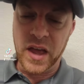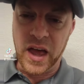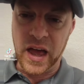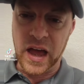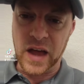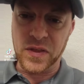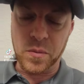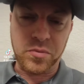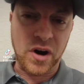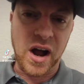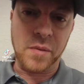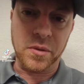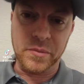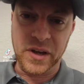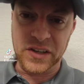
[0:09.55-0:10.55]
And the
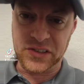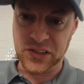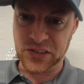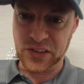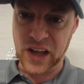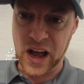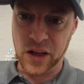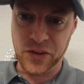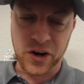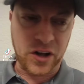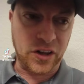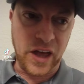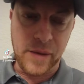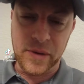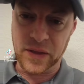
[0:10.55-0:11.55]
problem is is now they're
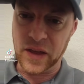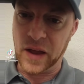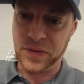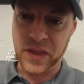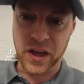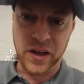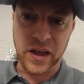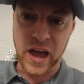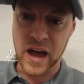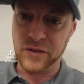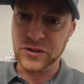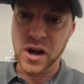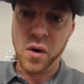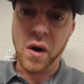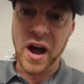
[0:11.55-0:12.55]
claiming that they
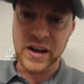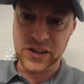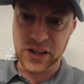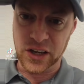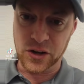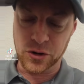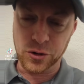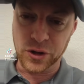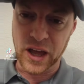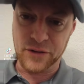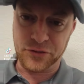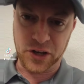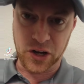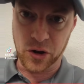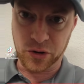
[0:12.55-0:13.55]
have no idea who
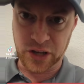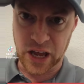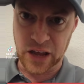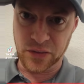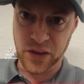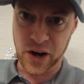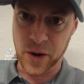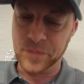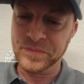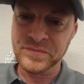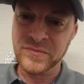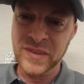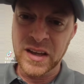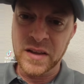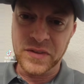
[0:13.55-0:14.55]
left the cocaine there.
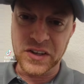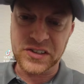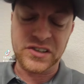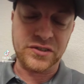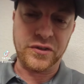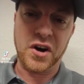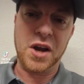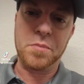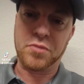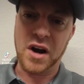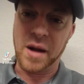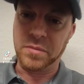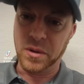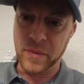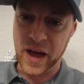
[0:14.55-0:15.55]
This is very
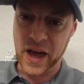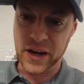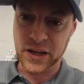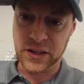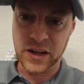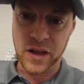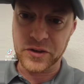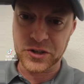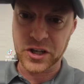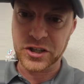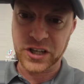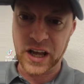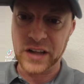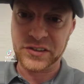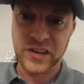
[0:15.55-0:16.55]
problematic. Now there's a
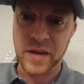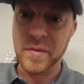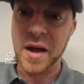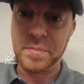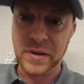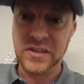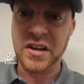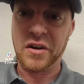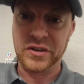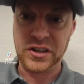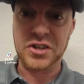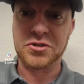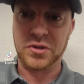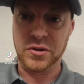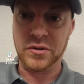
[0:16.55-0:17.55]
chance they might be telling
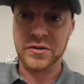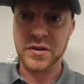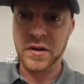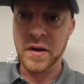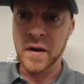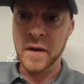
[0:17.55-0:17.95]
the truth.